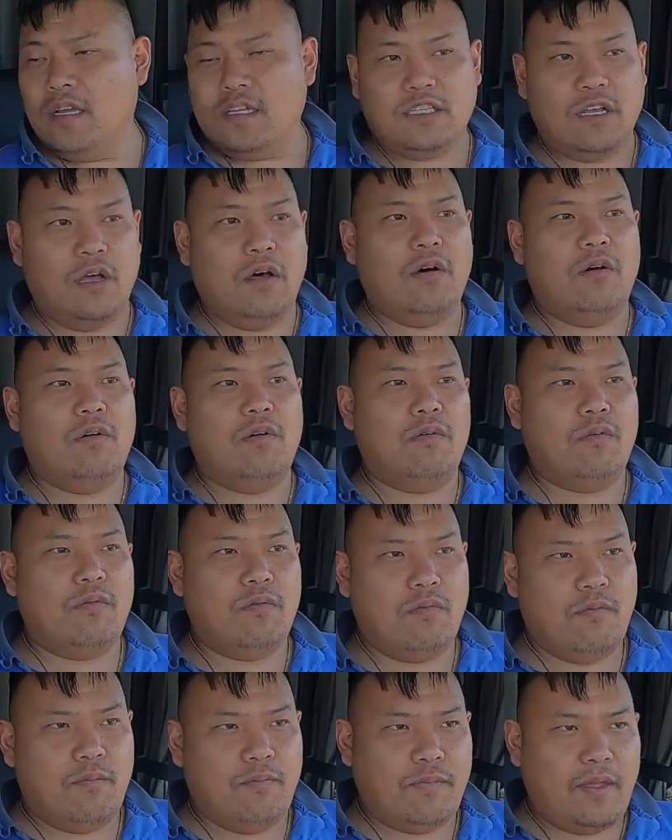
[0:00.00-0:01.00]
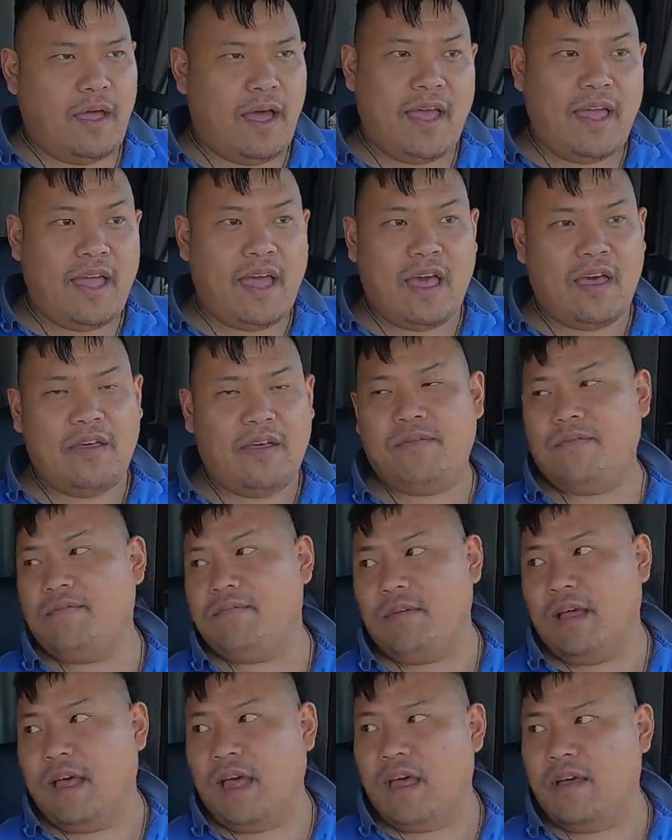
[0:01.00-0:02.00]
So I
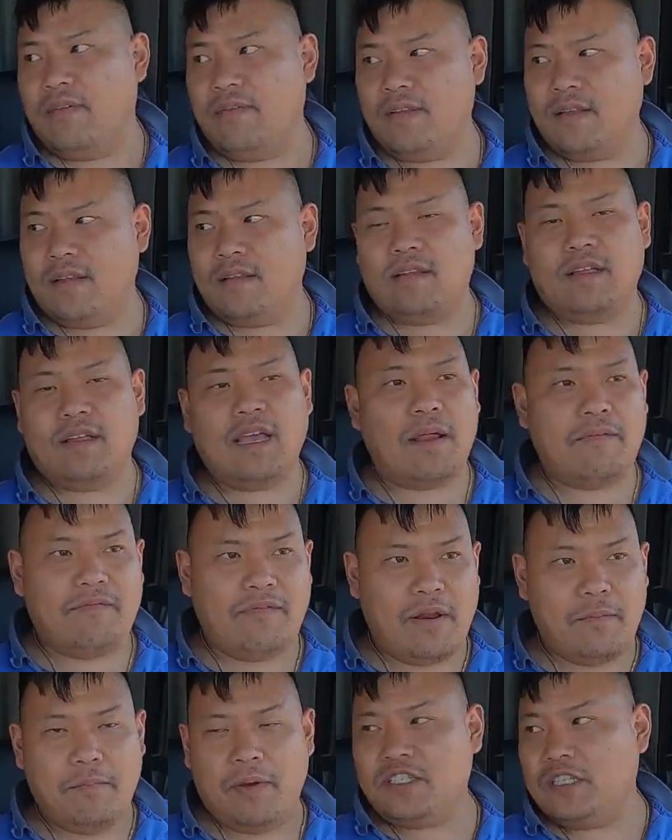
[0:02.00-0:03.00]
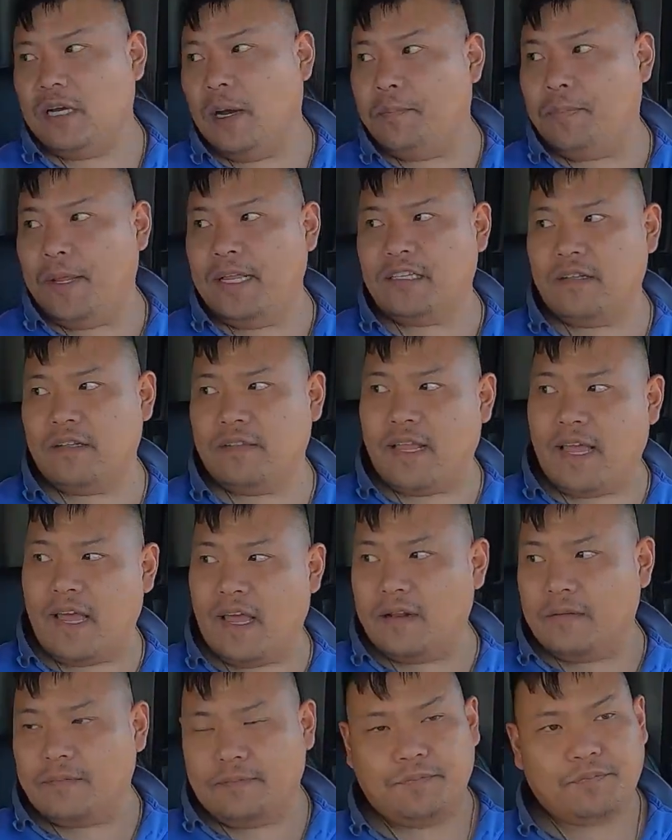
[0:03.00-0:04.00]
haven't got very much updates on that.